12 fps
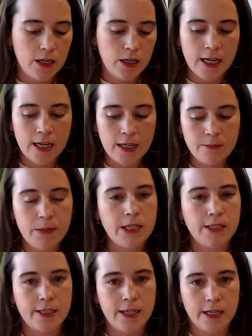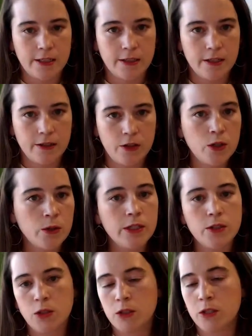it's not means tested. You don't get
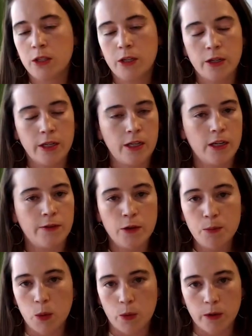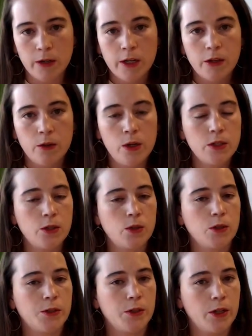Social Security if you're poor. You get
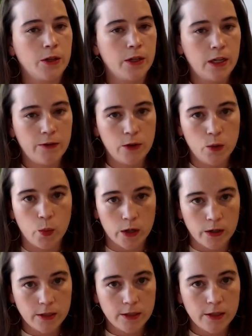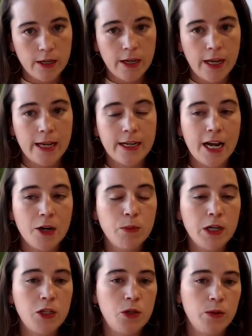Social Security if you worked. And how
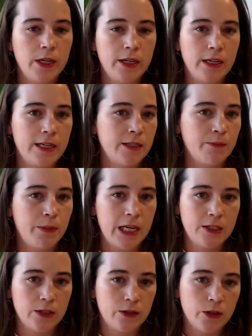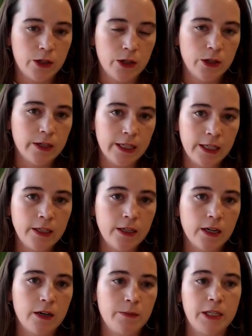much you get isn't based on your current
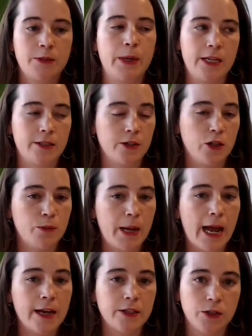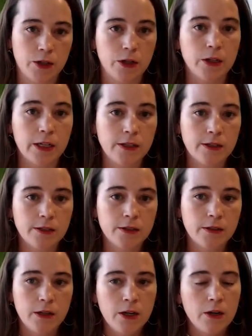income. It's based on your past earnings.
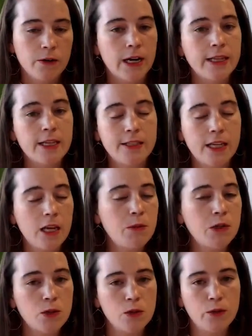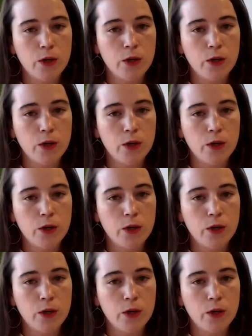Right? The same is true